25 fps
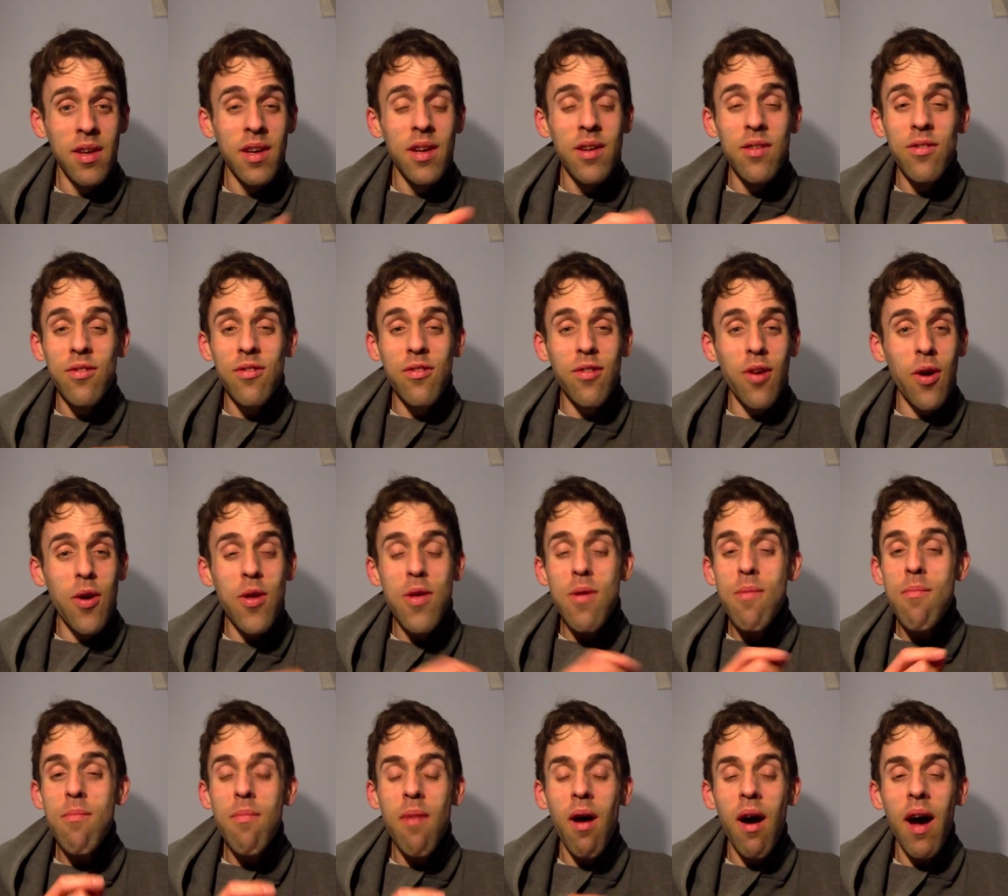So you
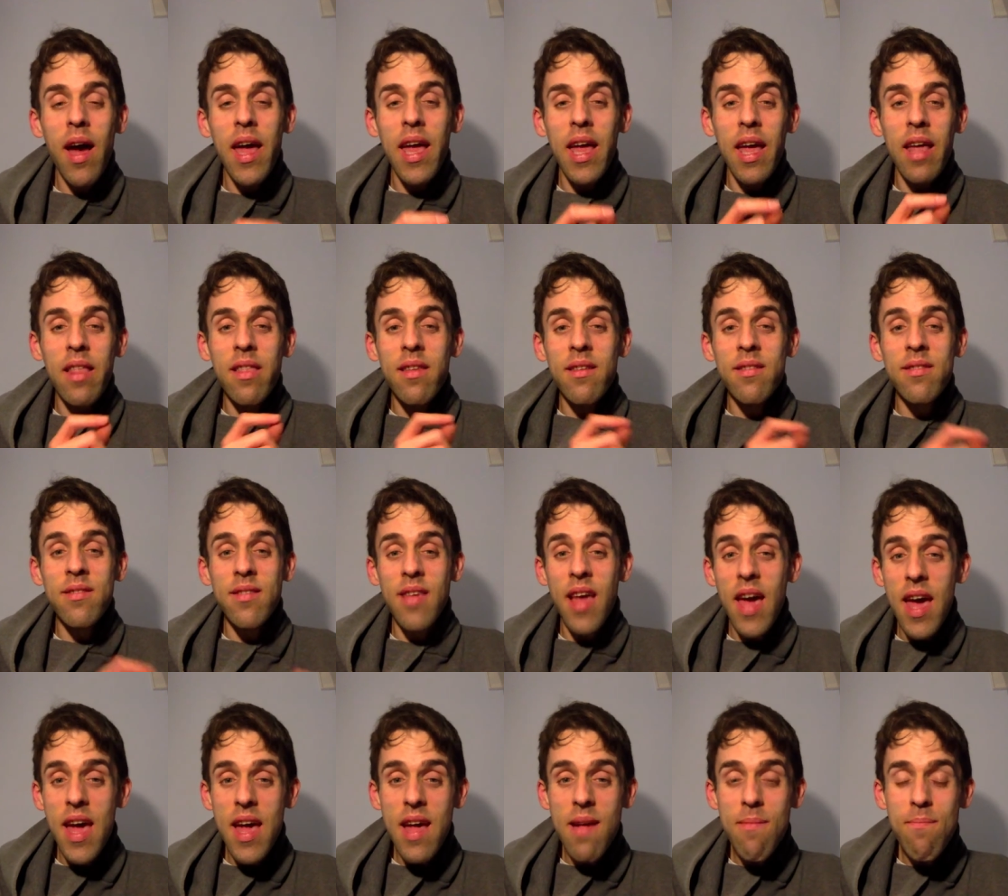might get the
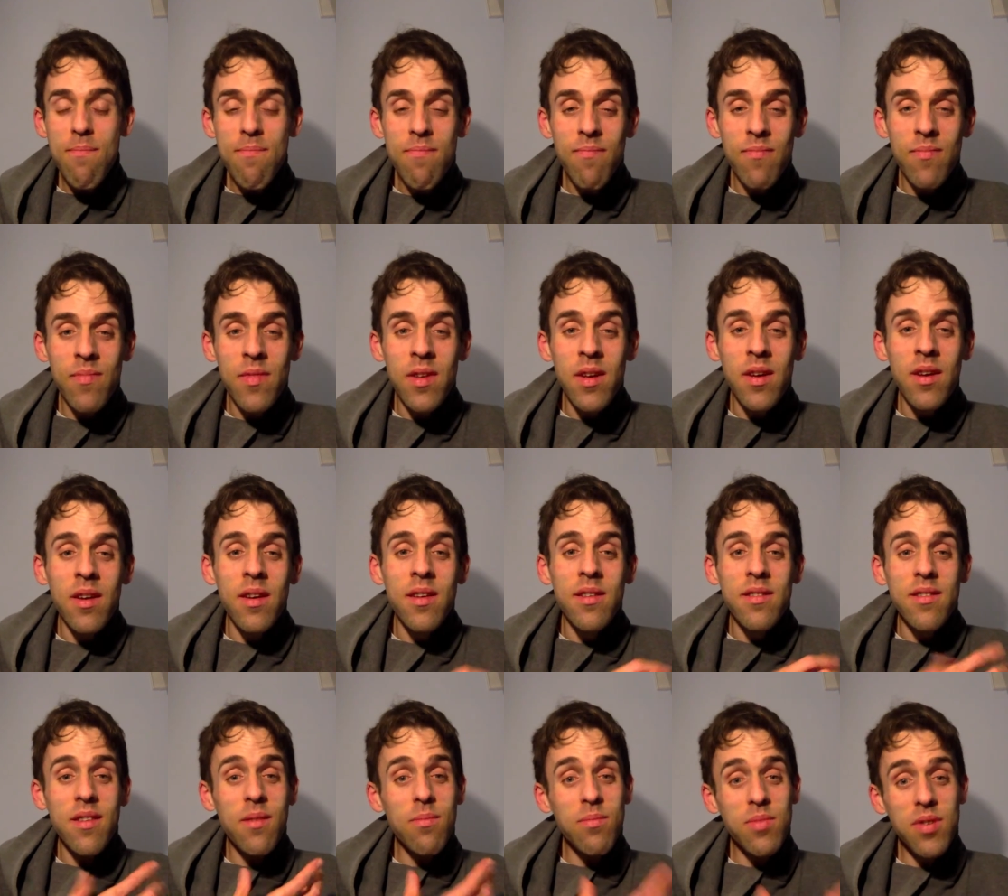same
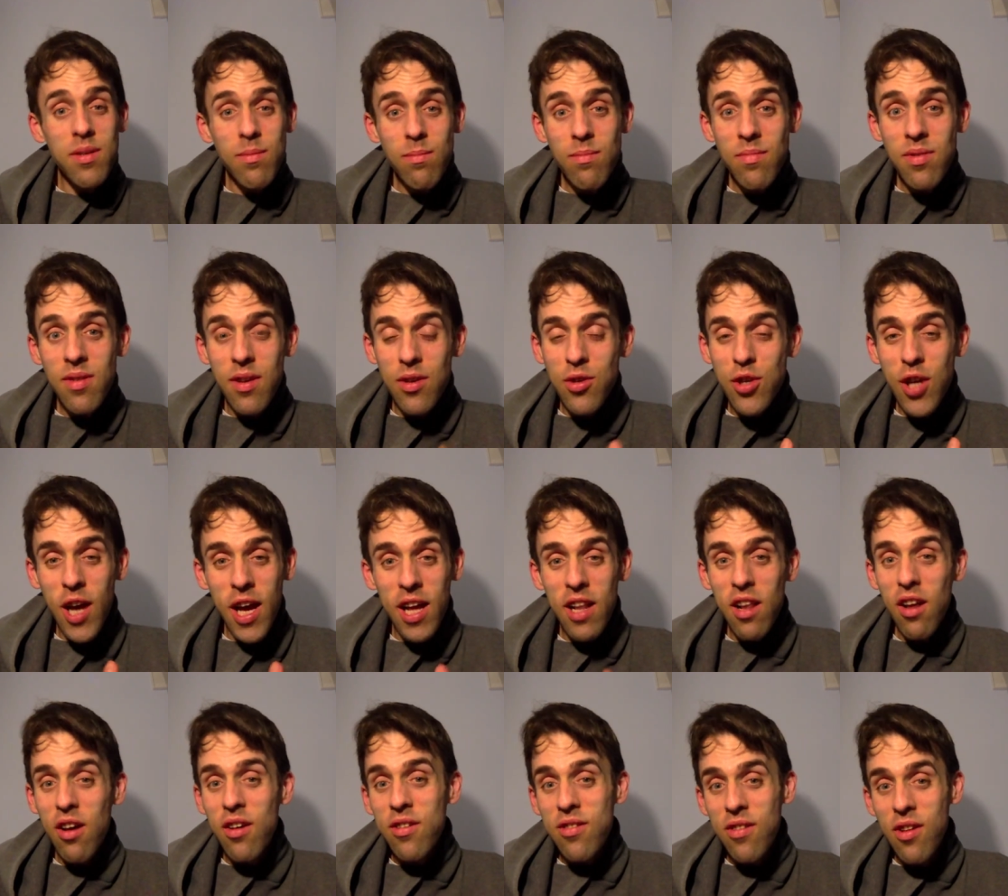symptoms that you had
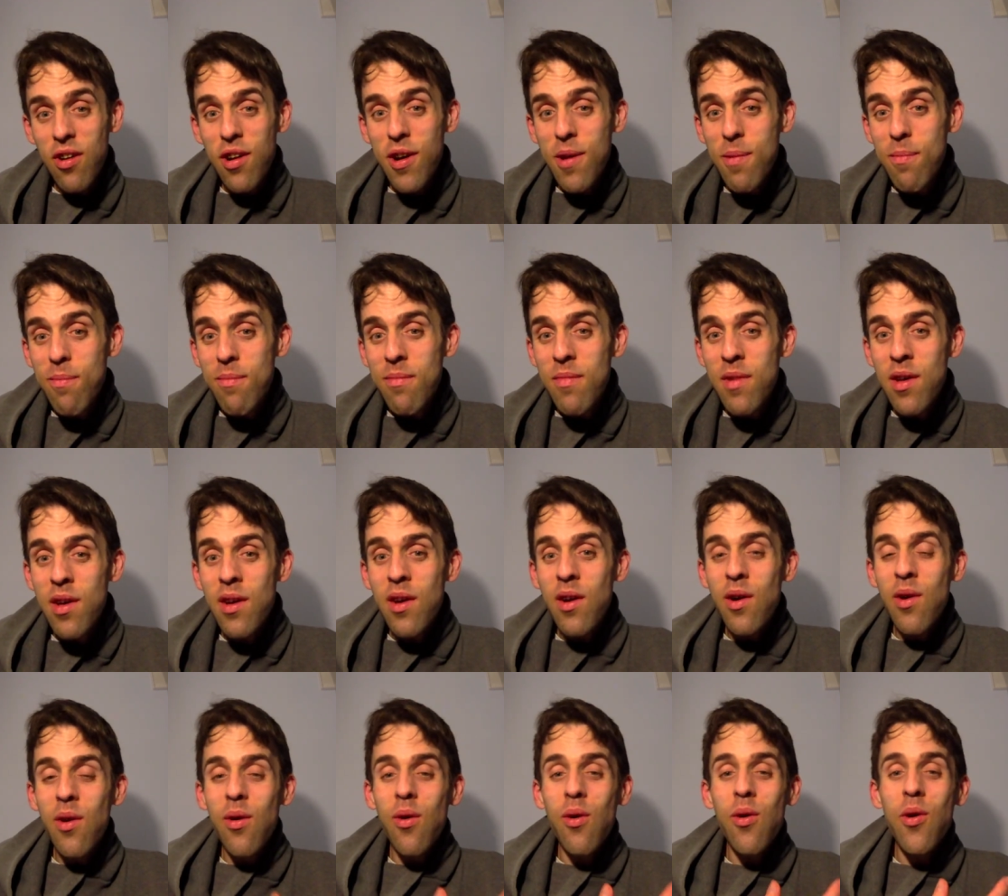last time,
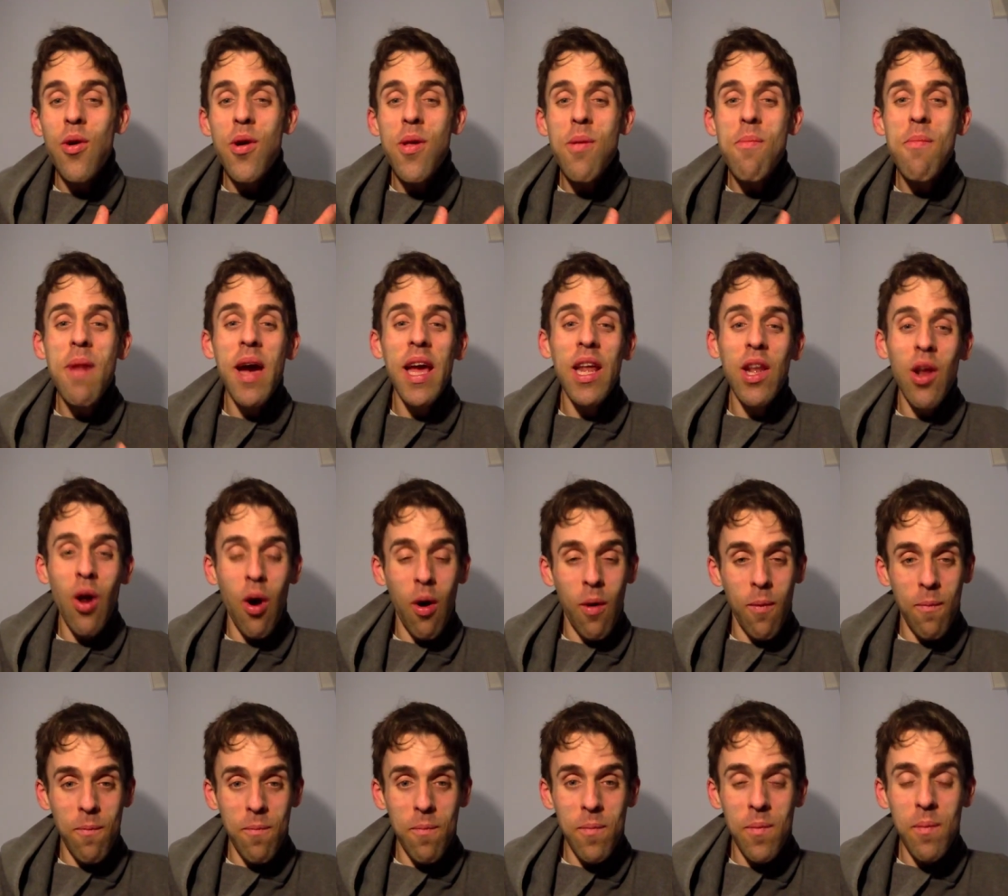or you may not.
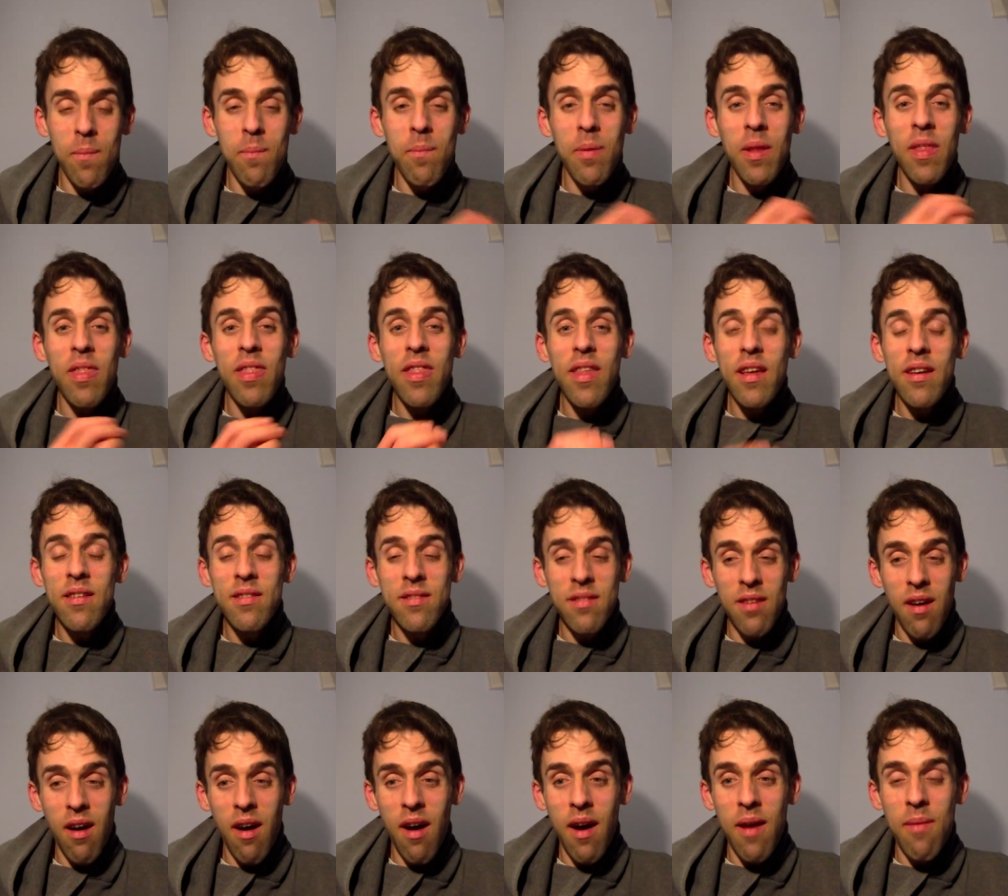But this
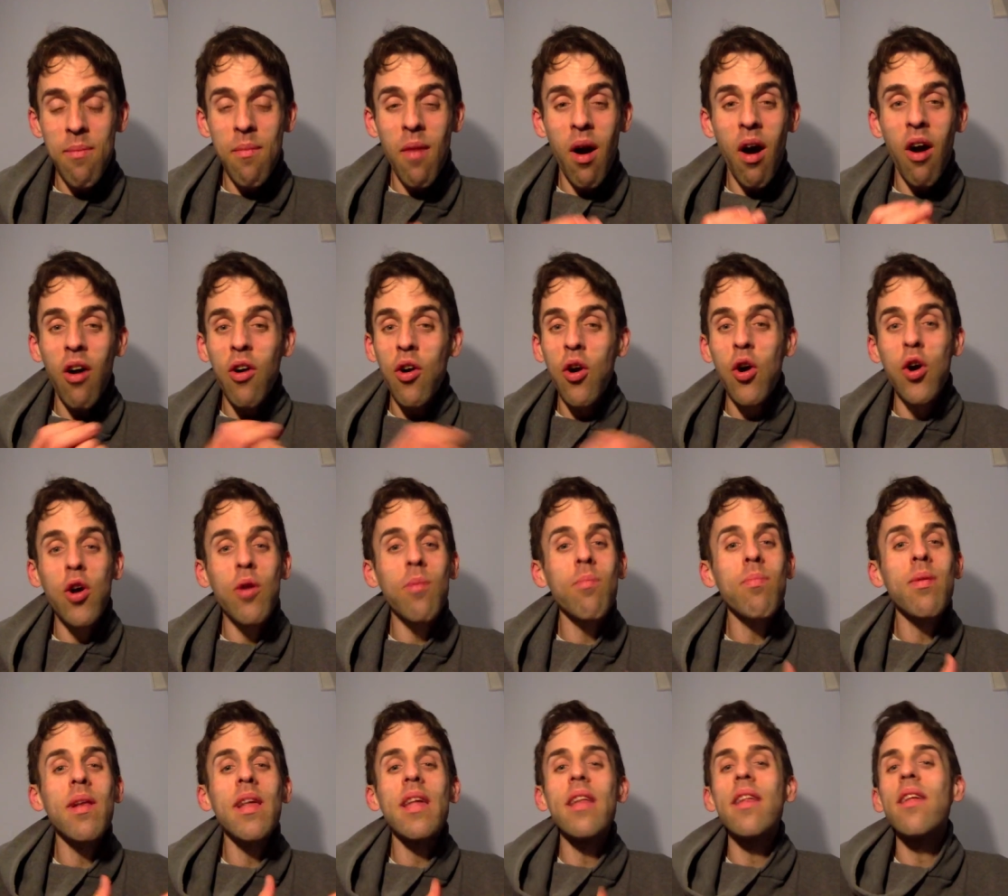time, I've got
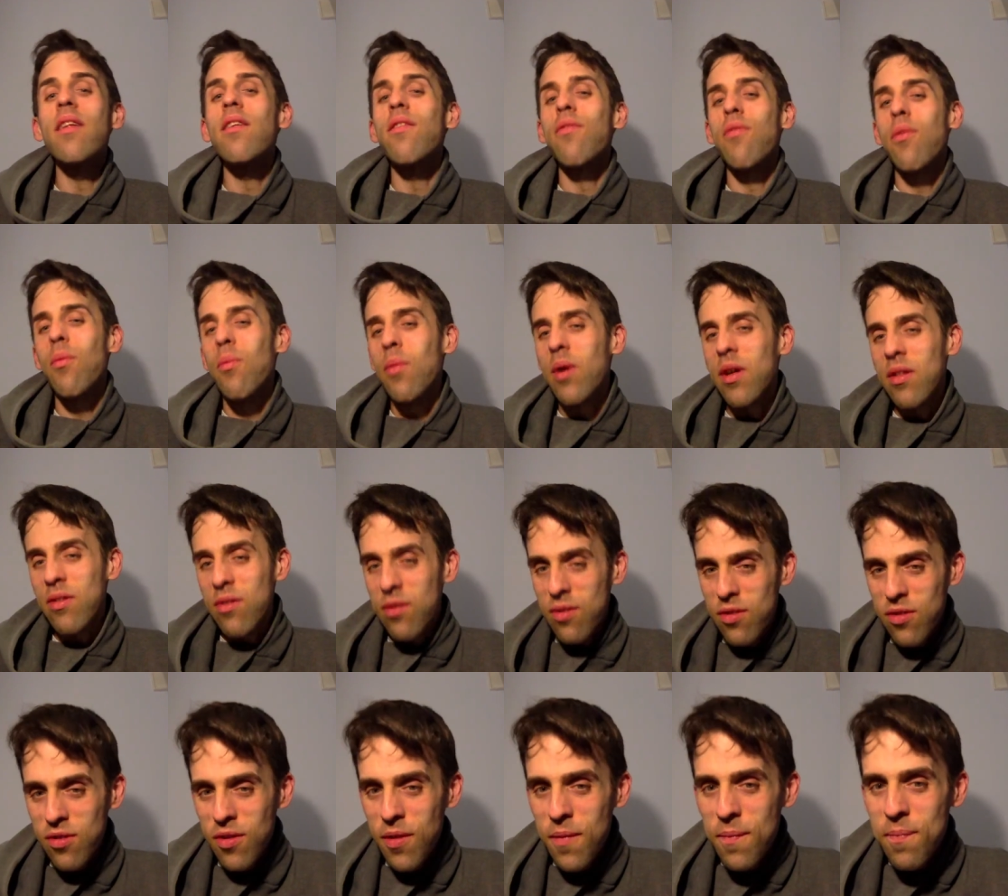completely different
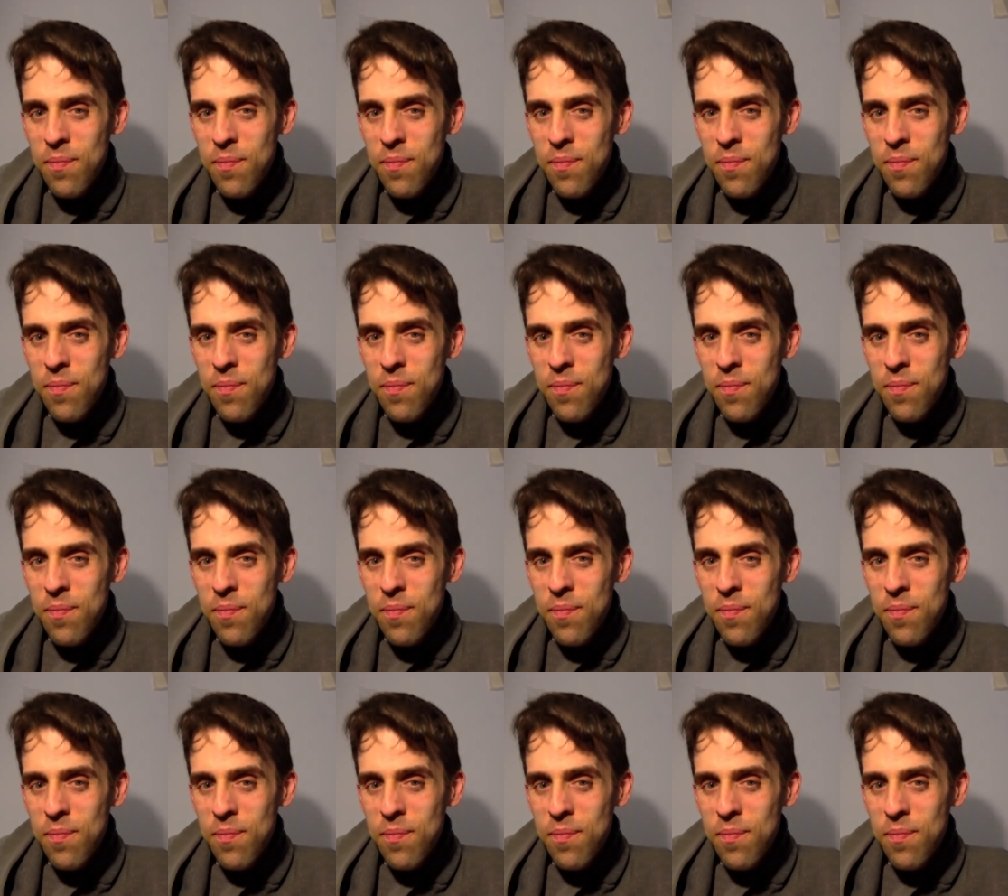ones.